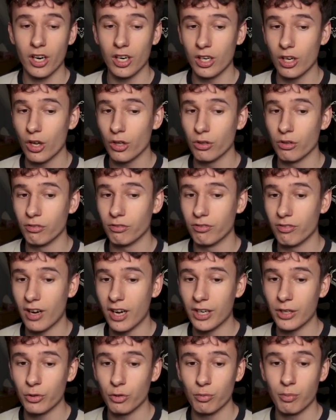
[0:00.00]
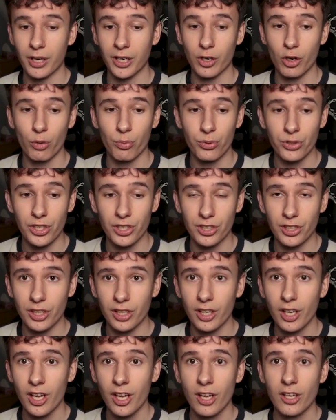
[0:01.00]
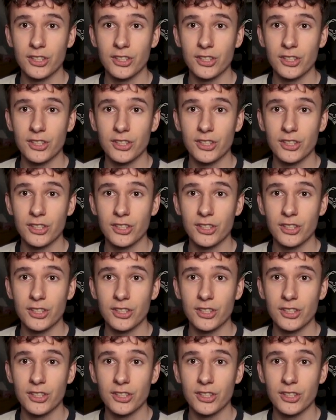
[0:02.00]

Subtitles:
a lot of value with my community.